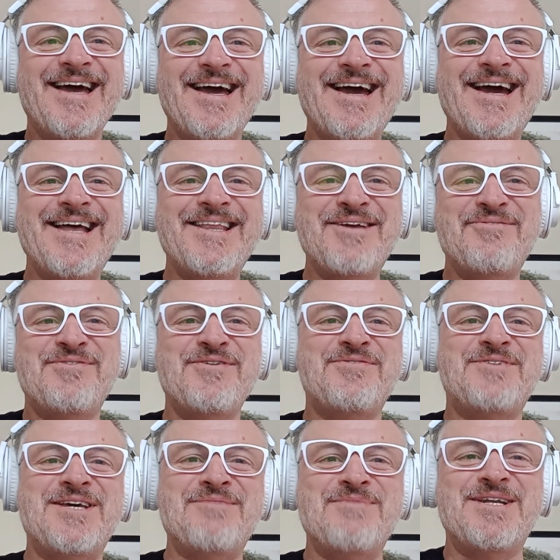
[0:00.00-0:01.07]
And then
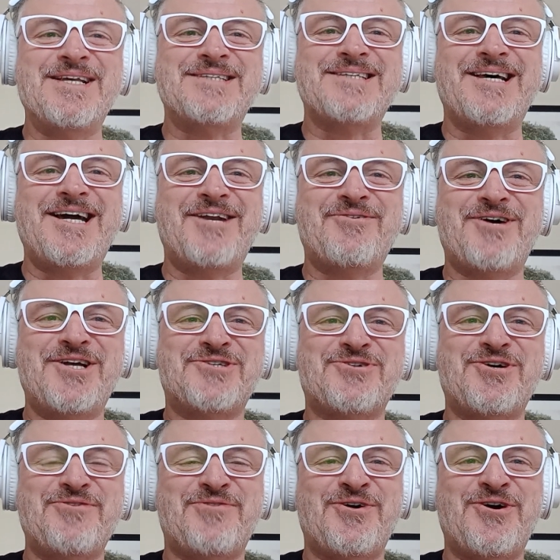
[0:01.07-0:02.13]
15 minutes later, I
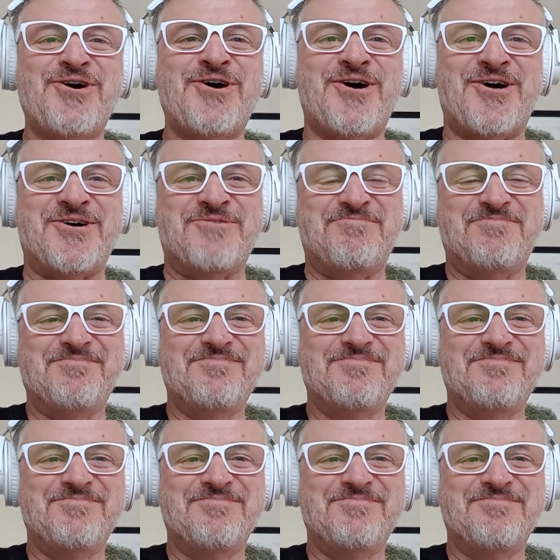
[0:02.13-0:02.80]
drove her home.